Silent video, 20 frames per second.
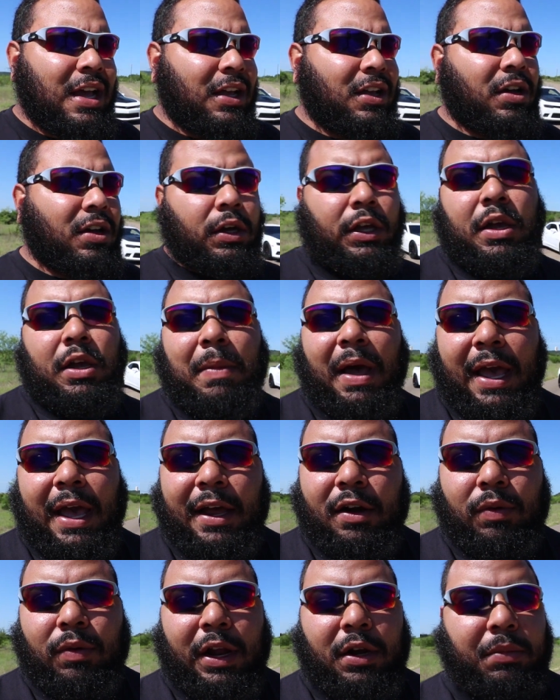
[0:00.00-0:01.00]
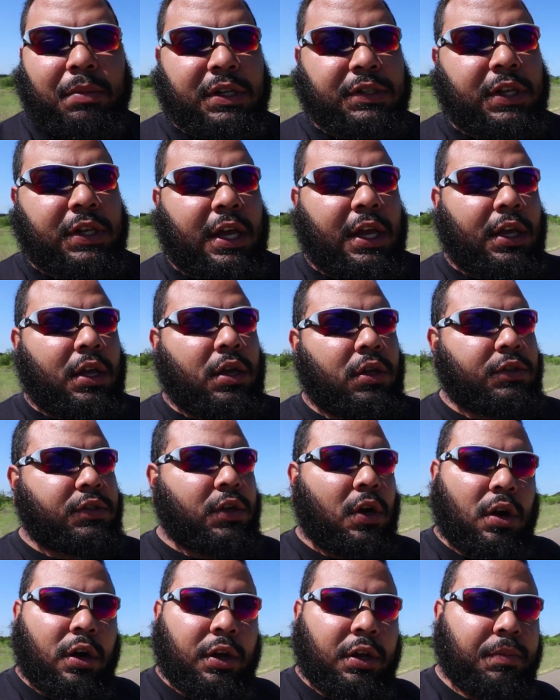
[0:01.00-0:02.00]
Couldn't get my head around a Mustang.
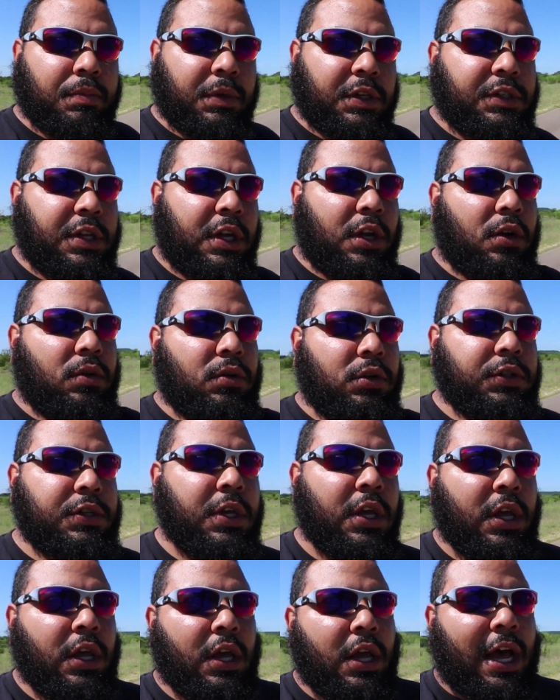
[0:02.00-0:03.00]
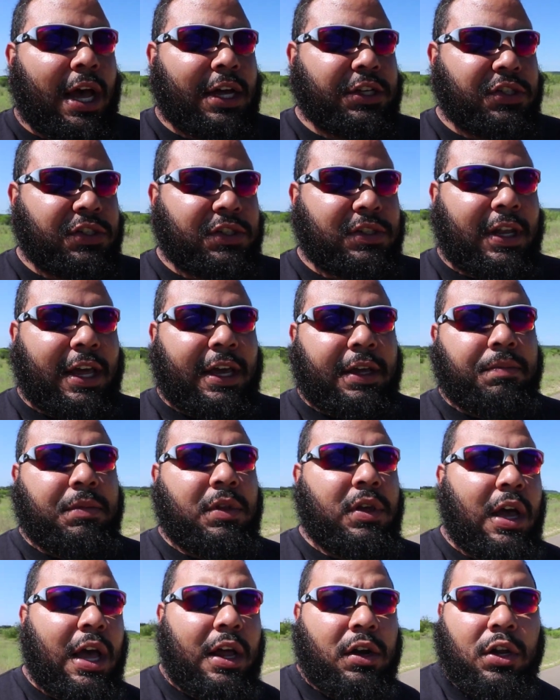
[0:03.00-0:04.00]
Sorry, Mustang owners. I
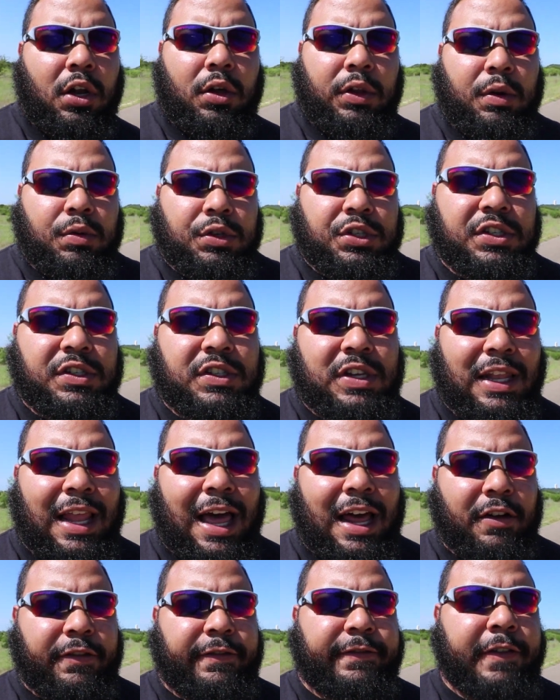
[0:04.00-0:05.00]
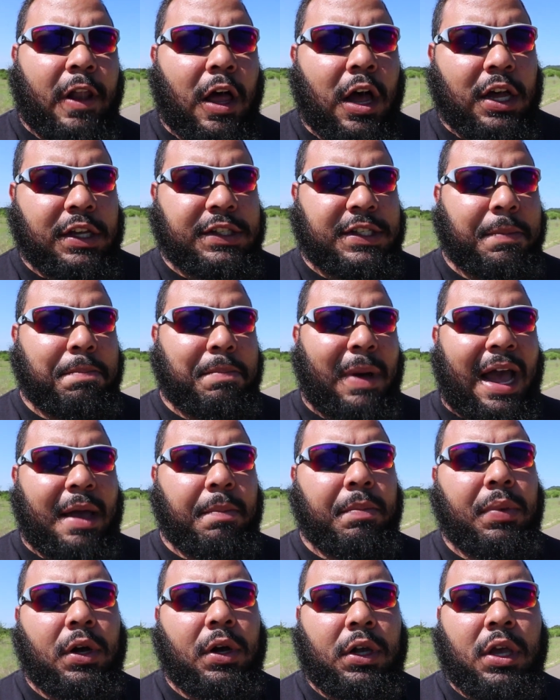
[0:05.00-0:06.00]
don't know, there was just a lot of flaws in
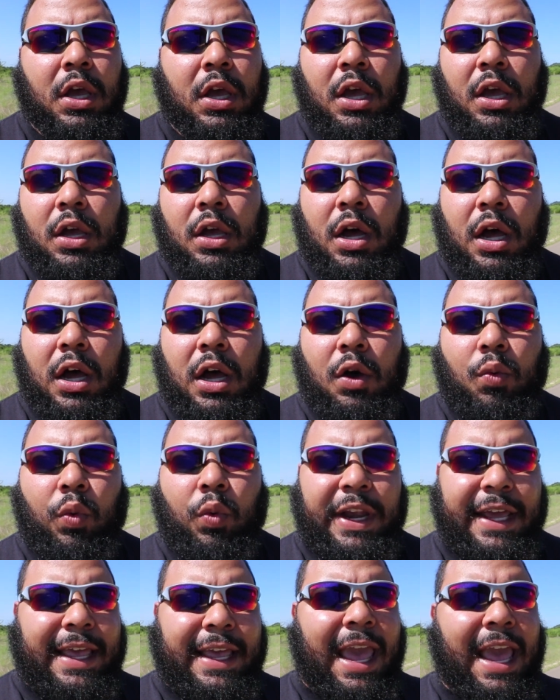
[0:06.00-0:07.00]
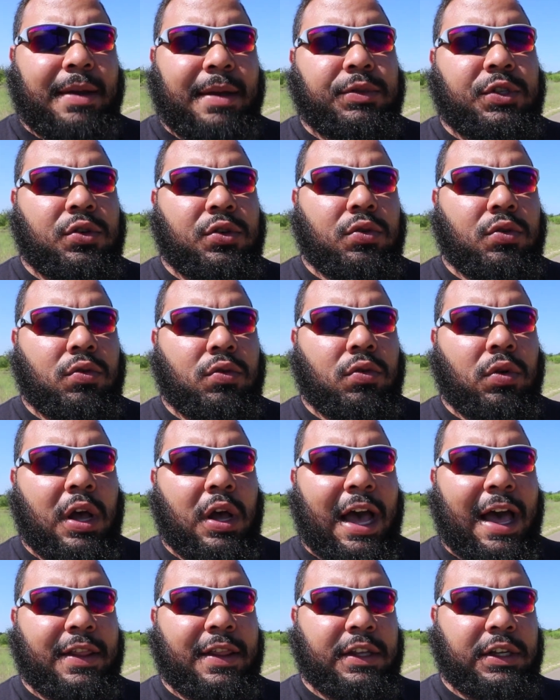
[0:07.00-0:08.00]
my book when it came to
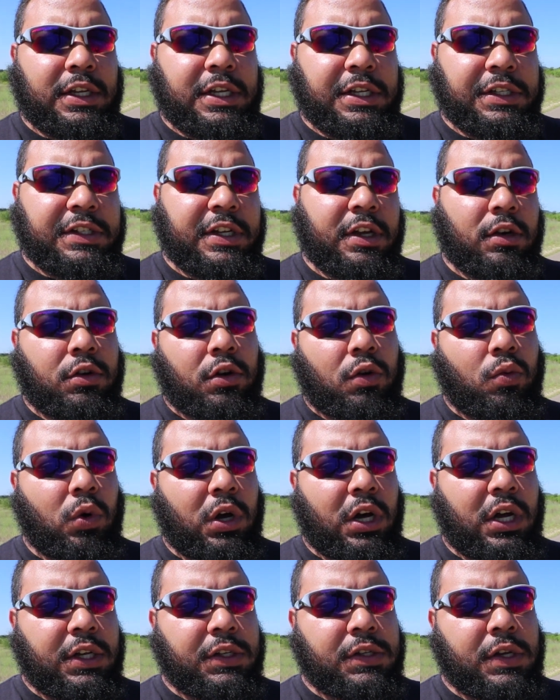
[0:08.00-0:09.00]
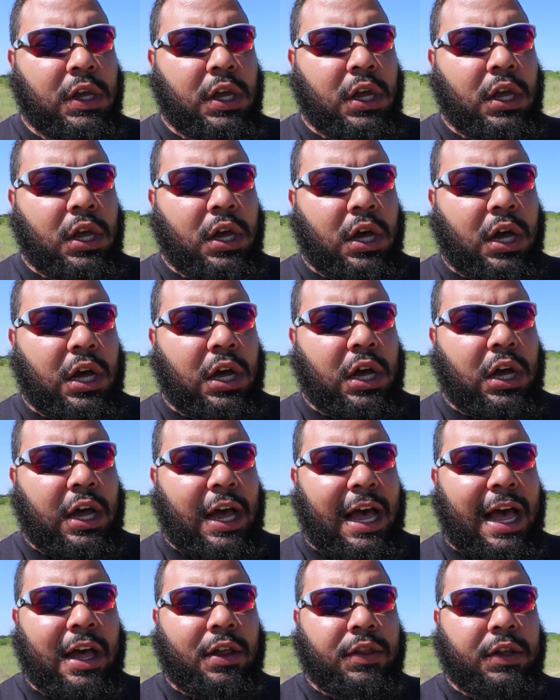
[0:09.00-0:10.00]
how the interior was,
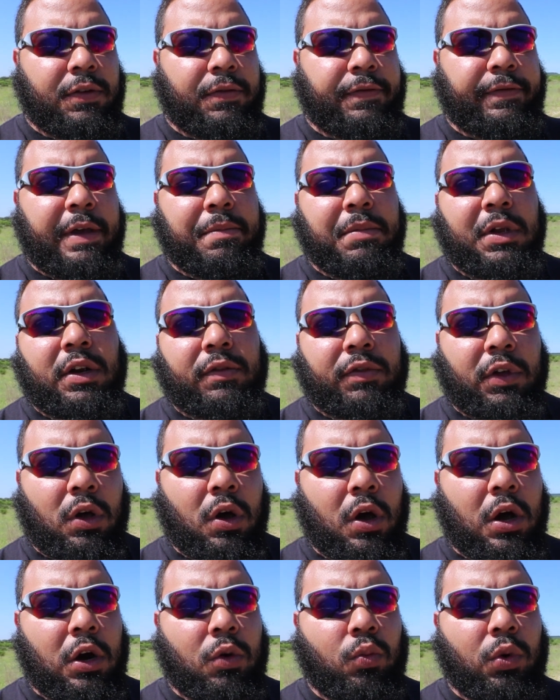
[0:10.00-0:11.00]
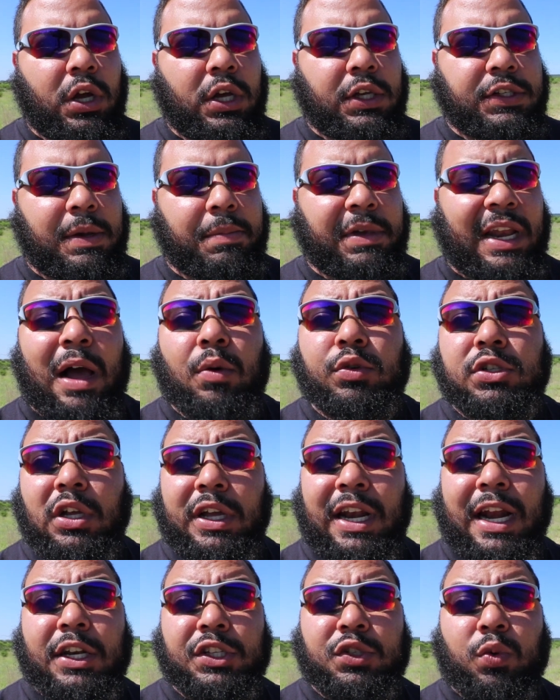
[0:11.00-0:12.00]
how the fitment of the car was. I mean, I was
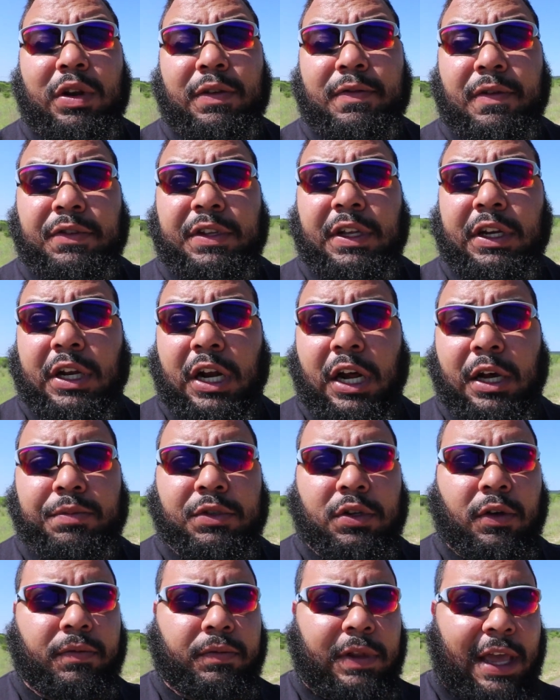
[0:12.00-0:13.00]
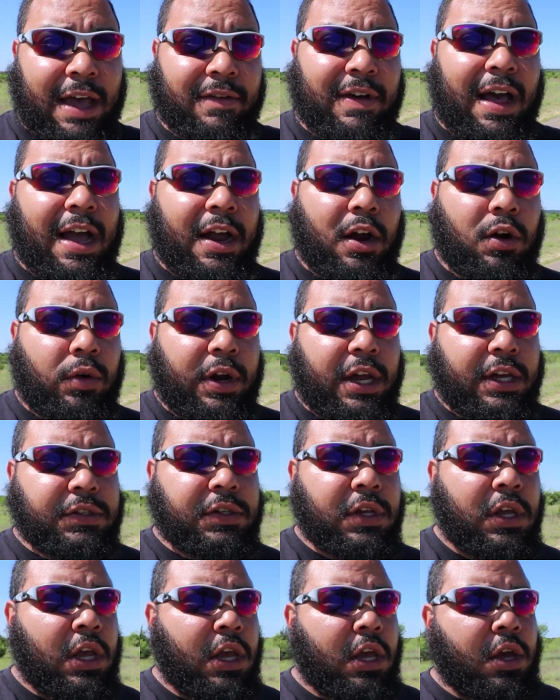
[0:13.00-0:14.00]
looking at the 2015 and up, so they have IRS,